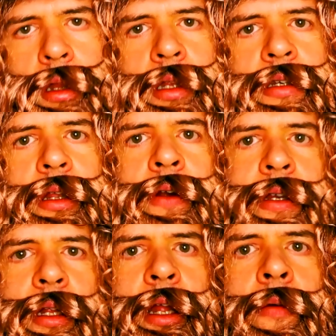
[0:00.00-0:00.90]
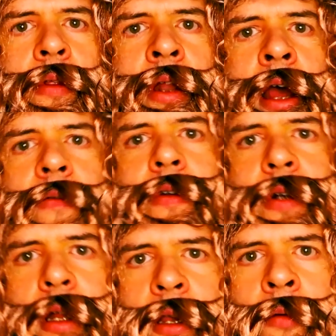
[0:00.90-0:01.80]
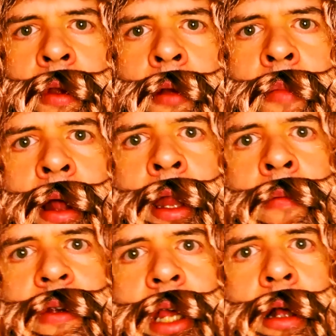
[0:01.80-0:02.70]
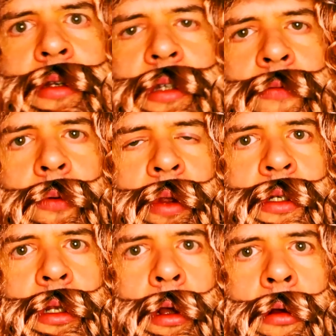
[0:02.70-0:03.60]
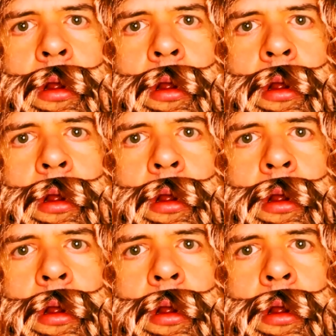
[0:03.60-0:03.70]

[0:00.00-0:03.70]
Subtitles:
This is the crazy lady with the knife who tried to kill me in my neighbor's house several weeks ago.